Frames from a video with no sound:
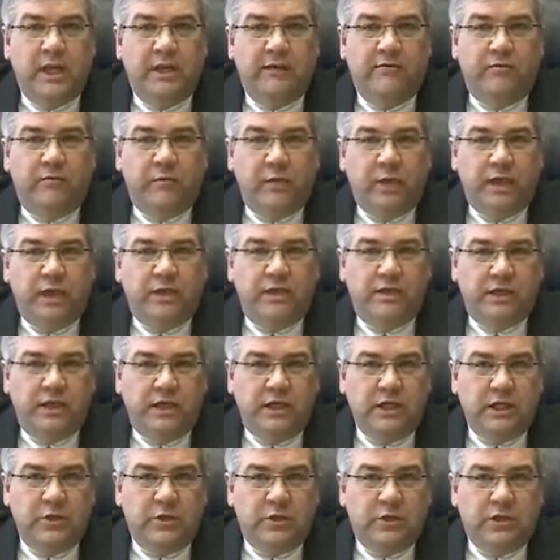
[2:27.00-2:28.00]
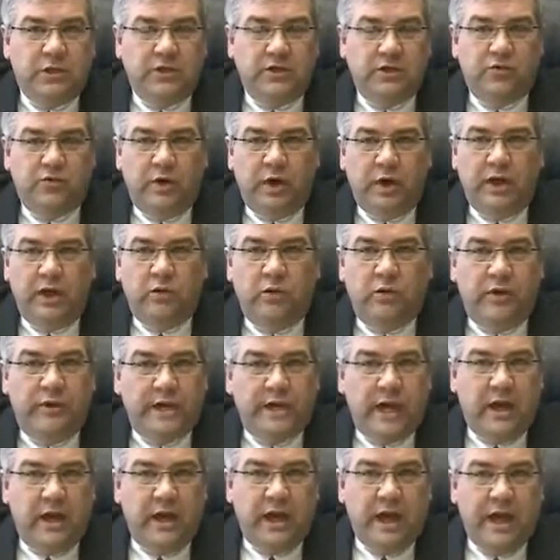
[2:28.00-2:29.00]
If we continue at this rate
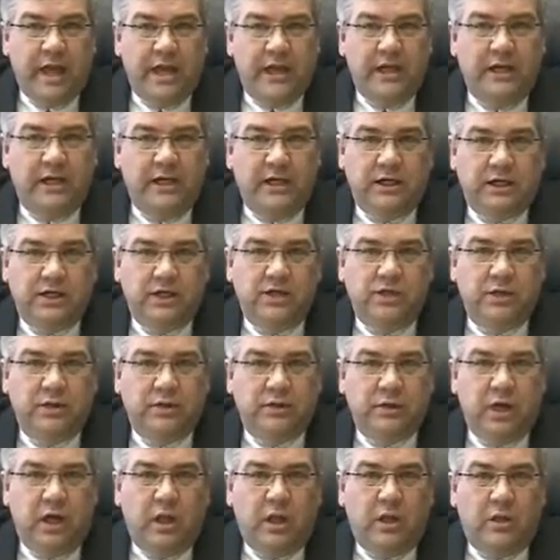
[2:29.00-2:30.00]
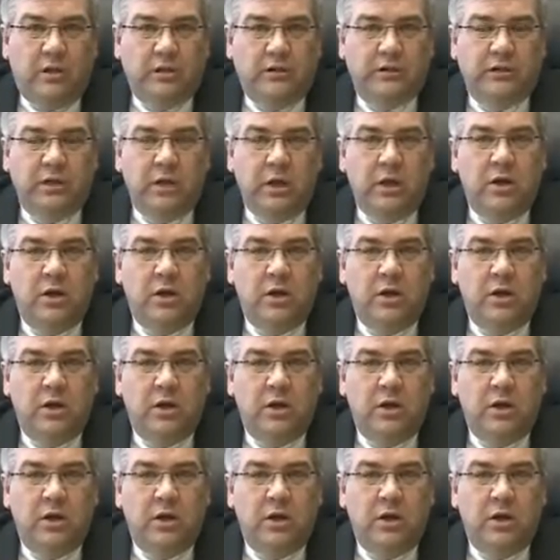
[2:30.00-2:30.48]
without adding additional dollars,